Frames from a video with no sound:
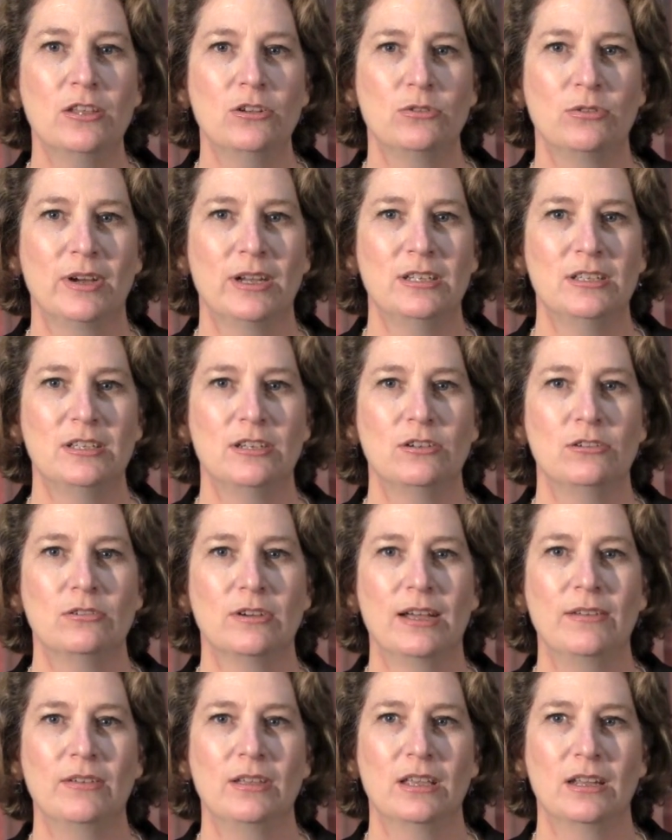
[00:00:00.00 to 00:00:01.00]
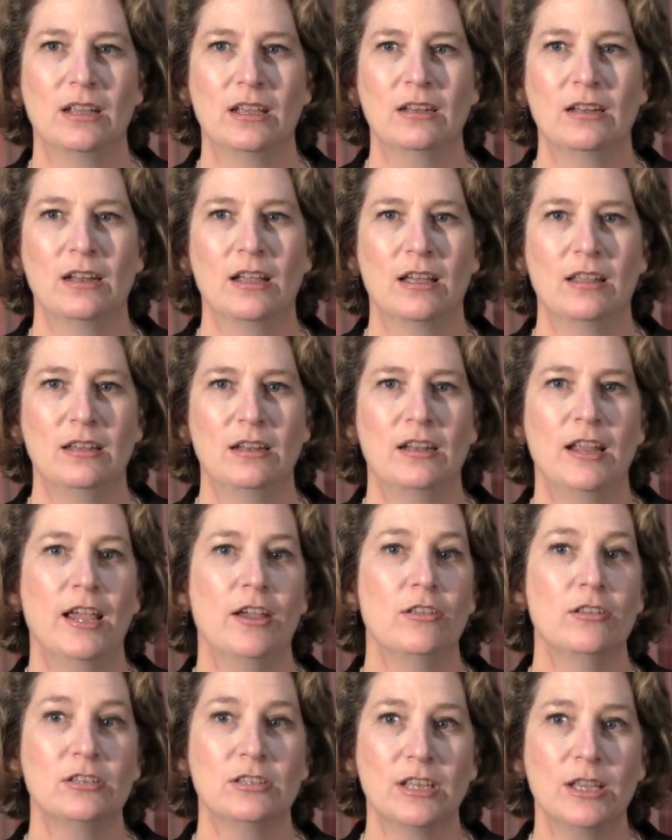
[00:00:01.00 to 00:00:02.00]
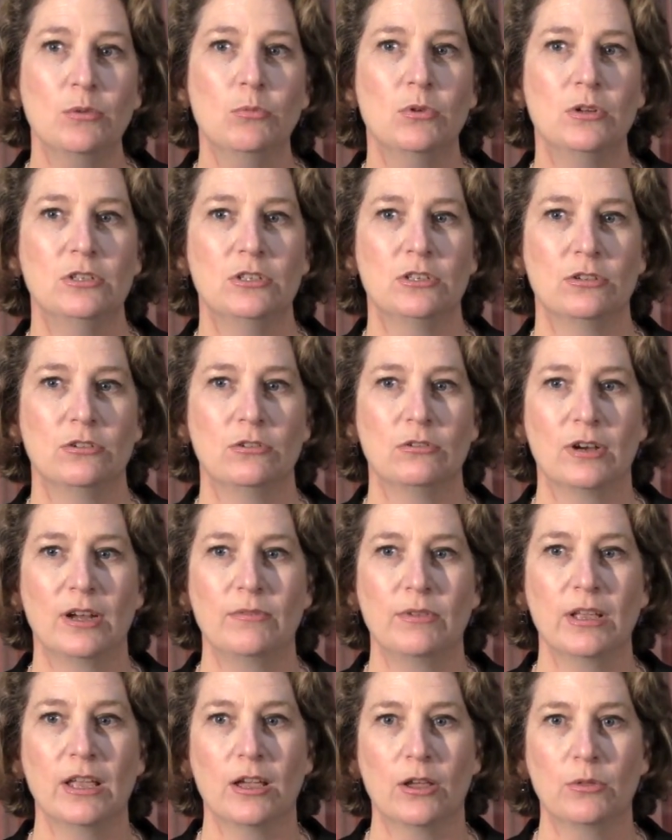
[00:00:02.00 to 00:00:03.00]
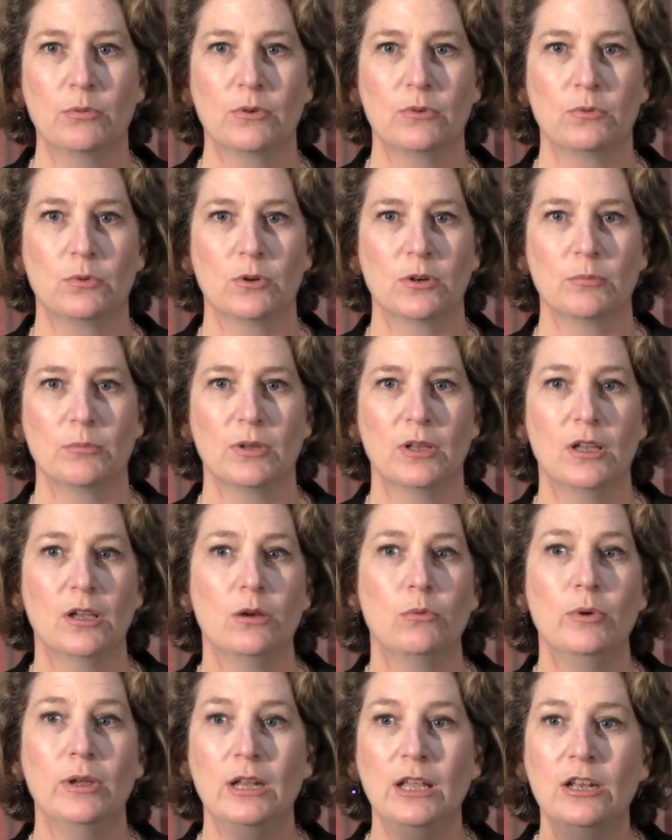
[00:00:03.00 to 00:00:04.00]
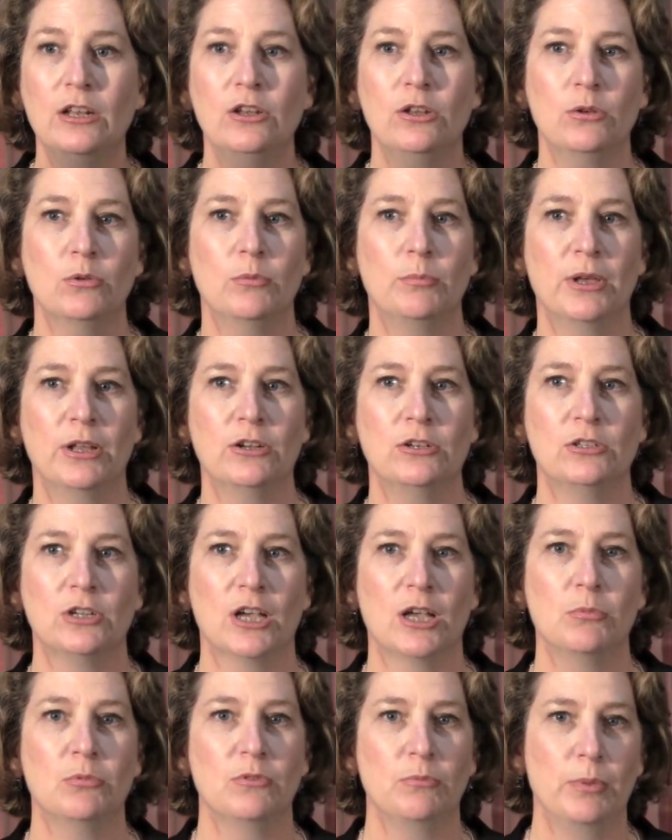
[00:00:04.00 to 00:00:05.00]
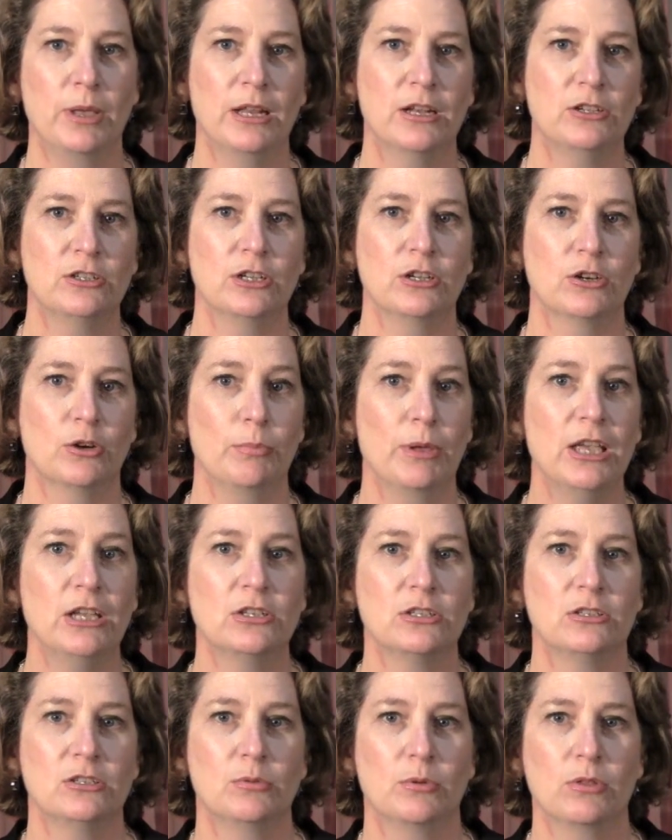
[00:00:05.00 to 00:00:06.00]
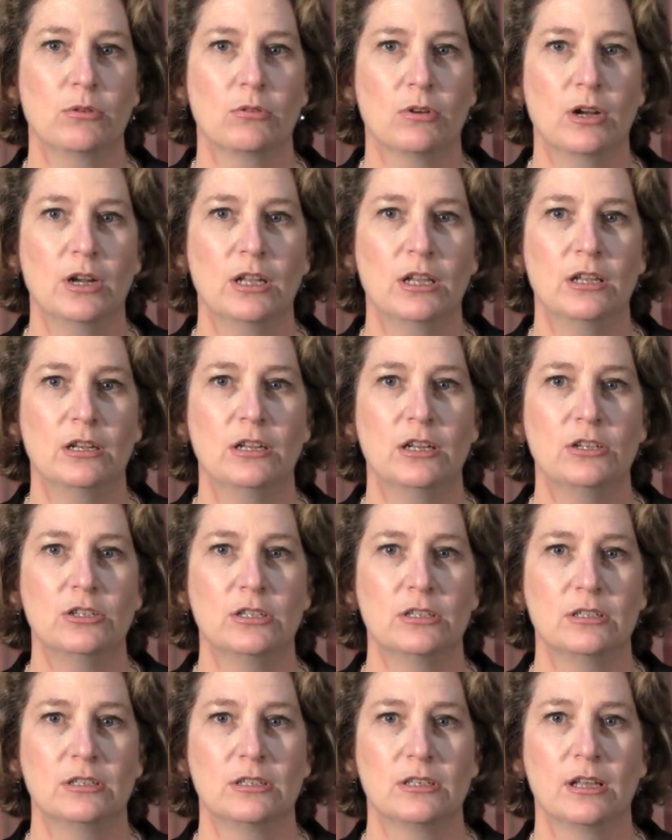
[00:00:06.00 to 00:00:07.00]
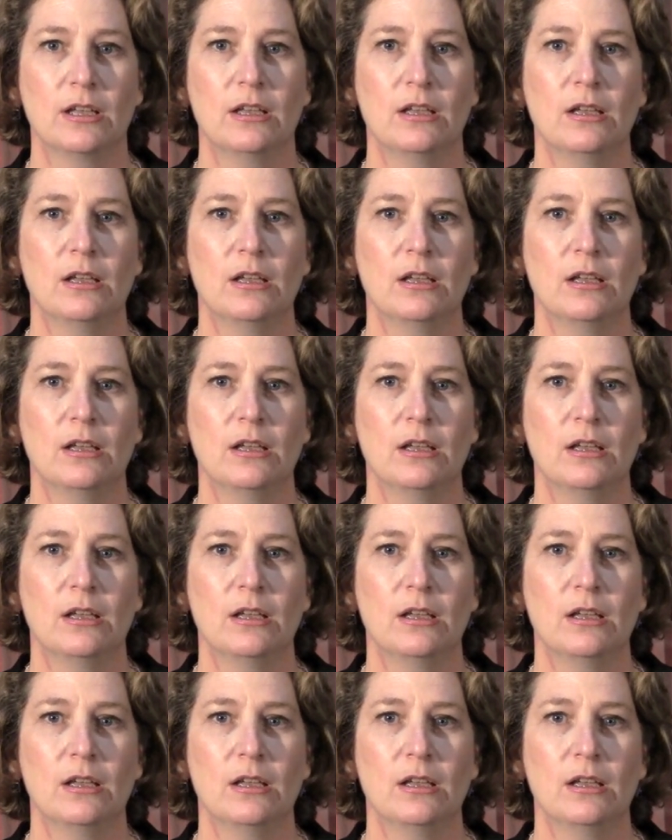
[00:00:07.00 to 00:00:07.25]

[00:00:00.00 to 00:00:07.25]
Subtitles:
of the trends that are driving connected health today are the same ones that are driving health reform. We need to do a better job of managing our patients with chronic conditions.